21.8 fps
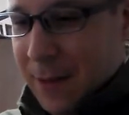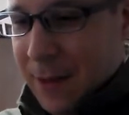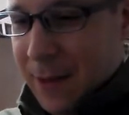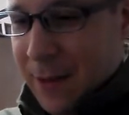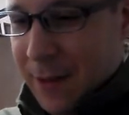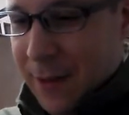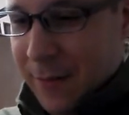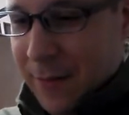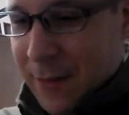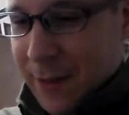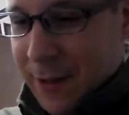
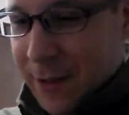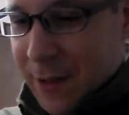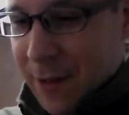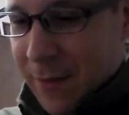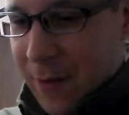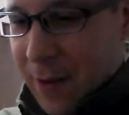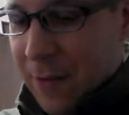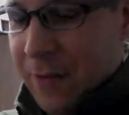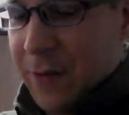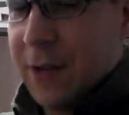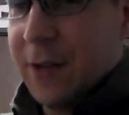all that fun
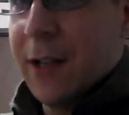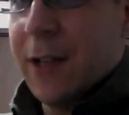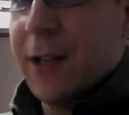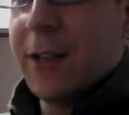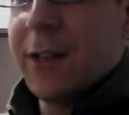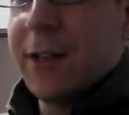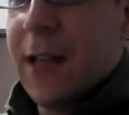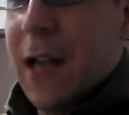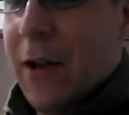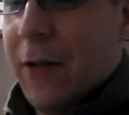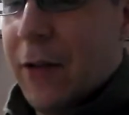stuff. Kind of feels like a
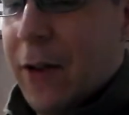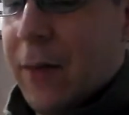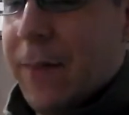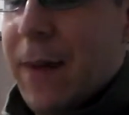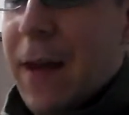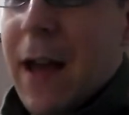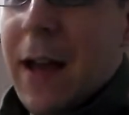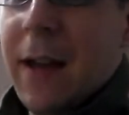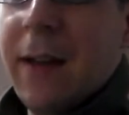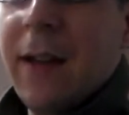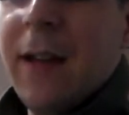scouring
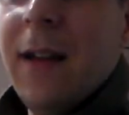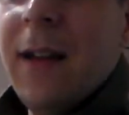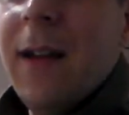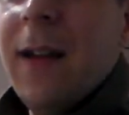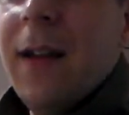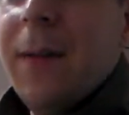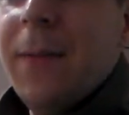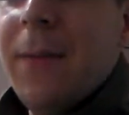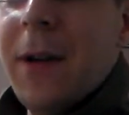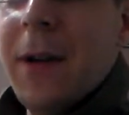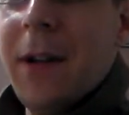pad.
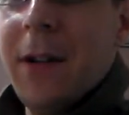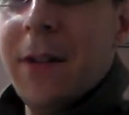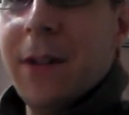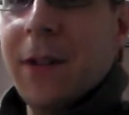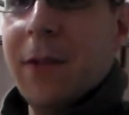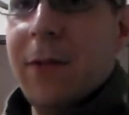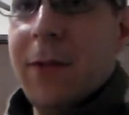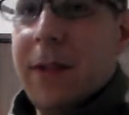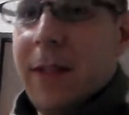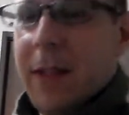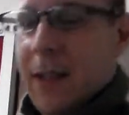But
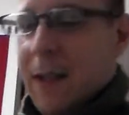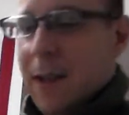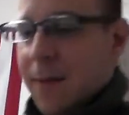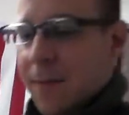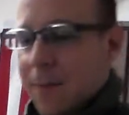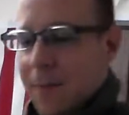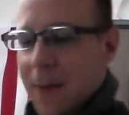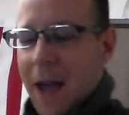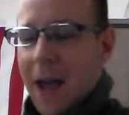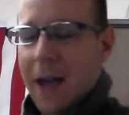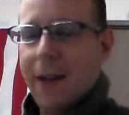also with the
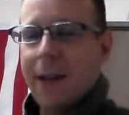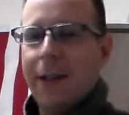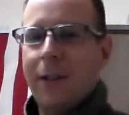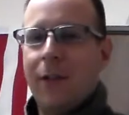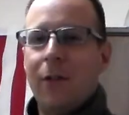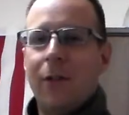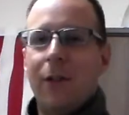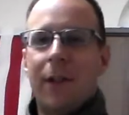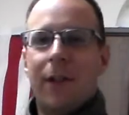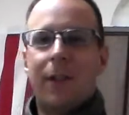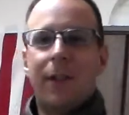padding,
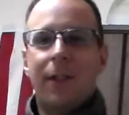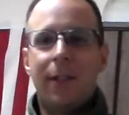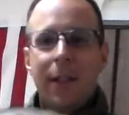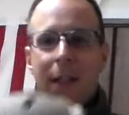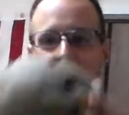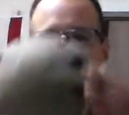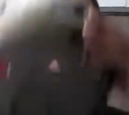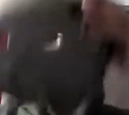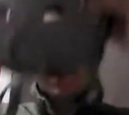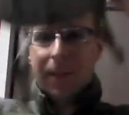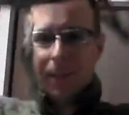you can
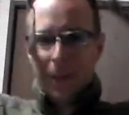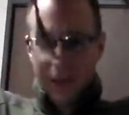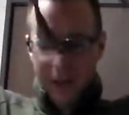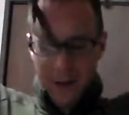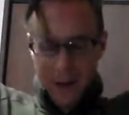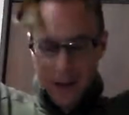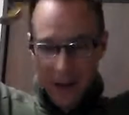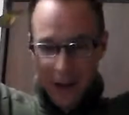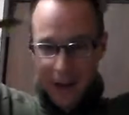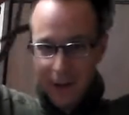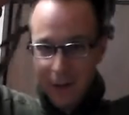set this up on
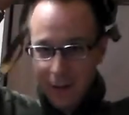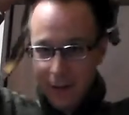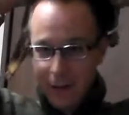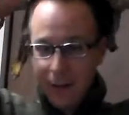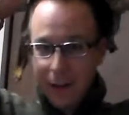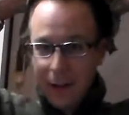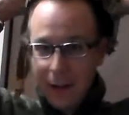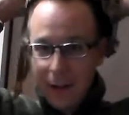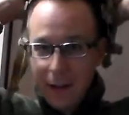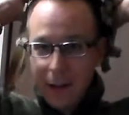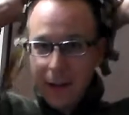your head.
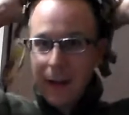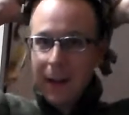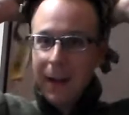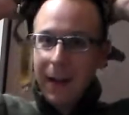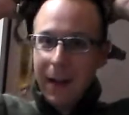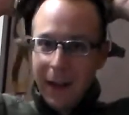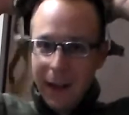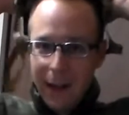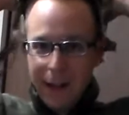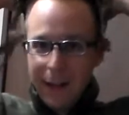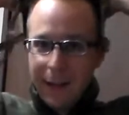
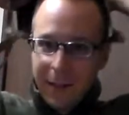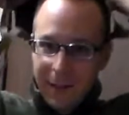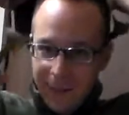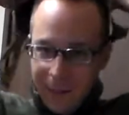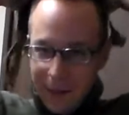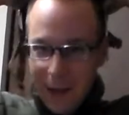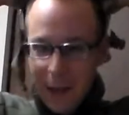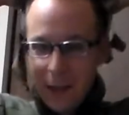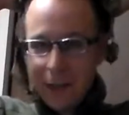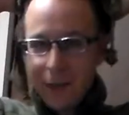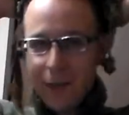And
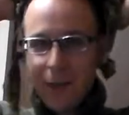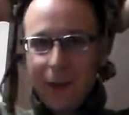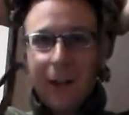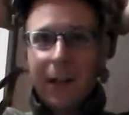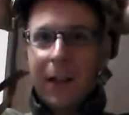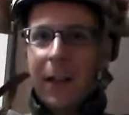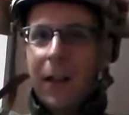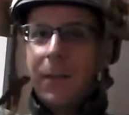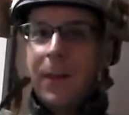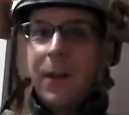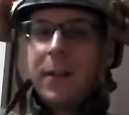as of
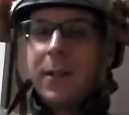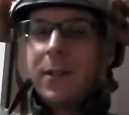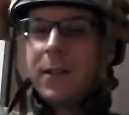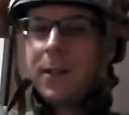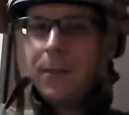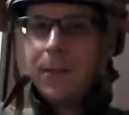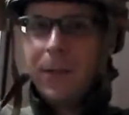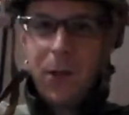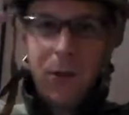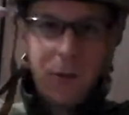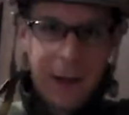all
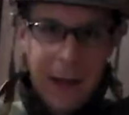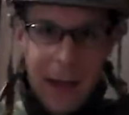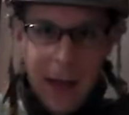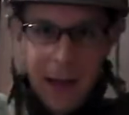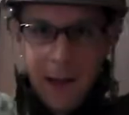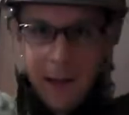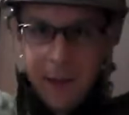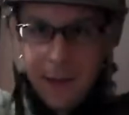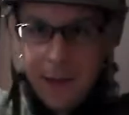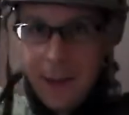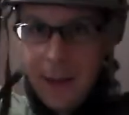helmets, you
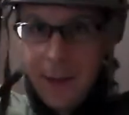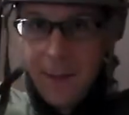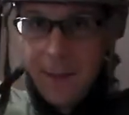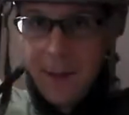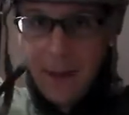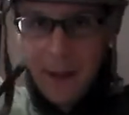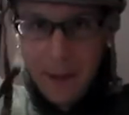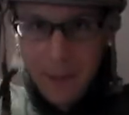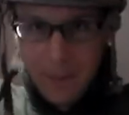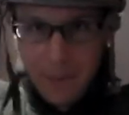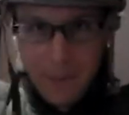can sleep
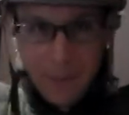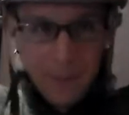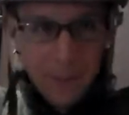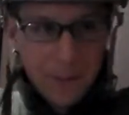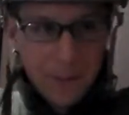in them.